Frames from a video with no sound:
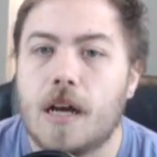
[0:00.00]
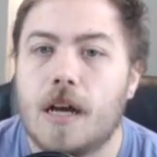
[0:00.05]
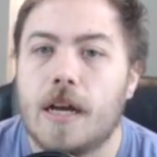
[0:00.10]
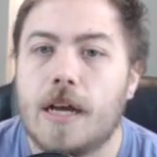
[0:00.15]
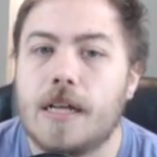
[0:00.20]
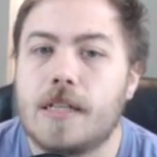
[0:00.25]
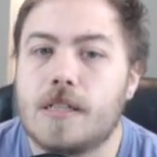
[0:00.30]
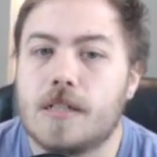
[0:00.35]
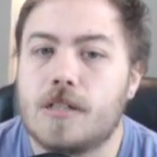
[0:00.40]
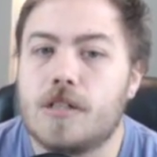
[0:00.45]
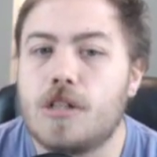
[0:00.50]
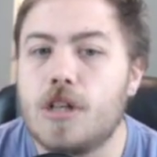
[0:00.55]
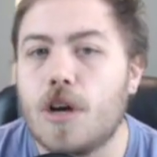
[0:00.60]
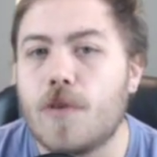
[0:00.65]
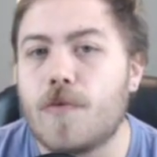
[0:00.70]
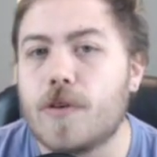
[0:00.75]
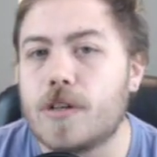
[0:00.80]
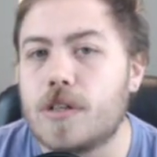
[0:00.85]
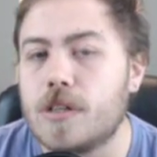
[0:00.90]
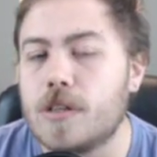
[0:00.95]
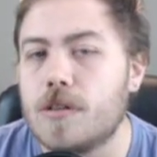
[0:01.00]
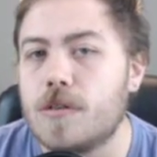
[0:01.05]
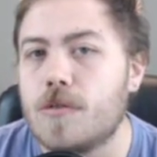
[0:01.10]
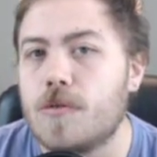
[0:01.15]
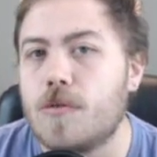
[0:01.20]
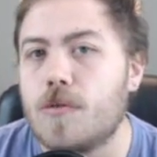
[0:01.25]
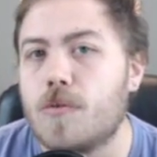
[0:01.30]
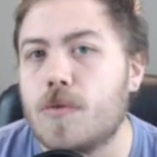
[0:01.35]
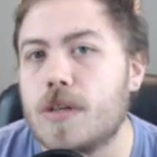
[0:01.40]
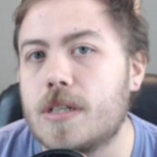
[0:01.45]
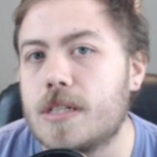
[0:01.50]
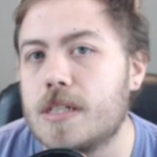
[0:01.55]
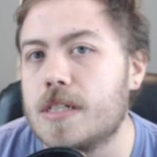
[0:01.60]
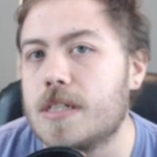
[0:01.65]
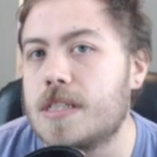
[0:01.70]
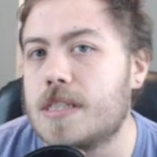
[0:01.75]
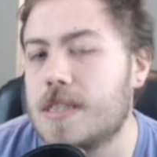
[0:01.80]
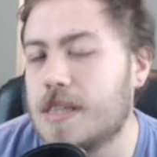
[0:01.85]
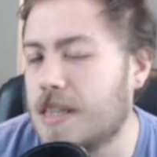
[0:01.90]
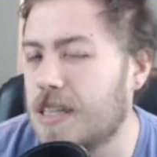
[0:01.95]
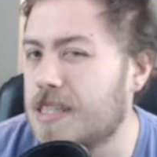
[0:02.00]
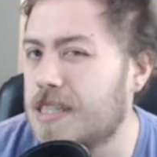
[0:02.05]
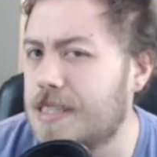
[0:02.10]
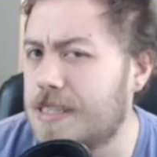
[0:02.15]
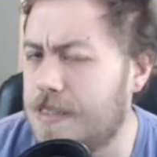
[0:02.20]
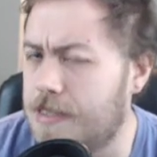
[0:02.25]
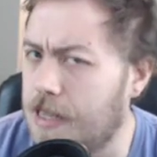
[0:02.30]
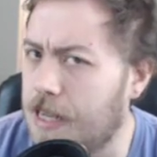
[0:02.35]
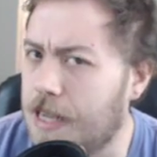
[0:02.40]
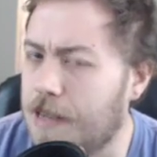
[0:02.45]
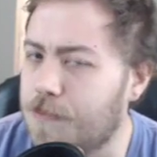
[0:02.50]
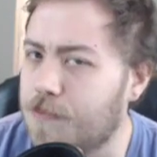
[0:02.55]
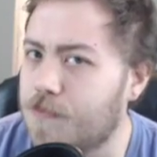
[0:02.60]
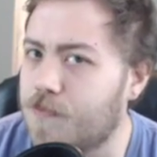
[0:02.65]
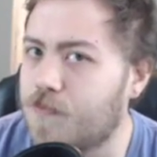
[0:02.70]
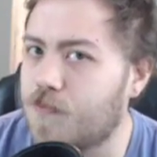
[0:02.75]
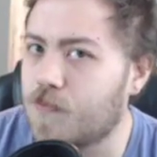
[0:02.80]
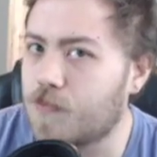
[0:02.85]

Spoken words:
It's a 2 for 2, which is the same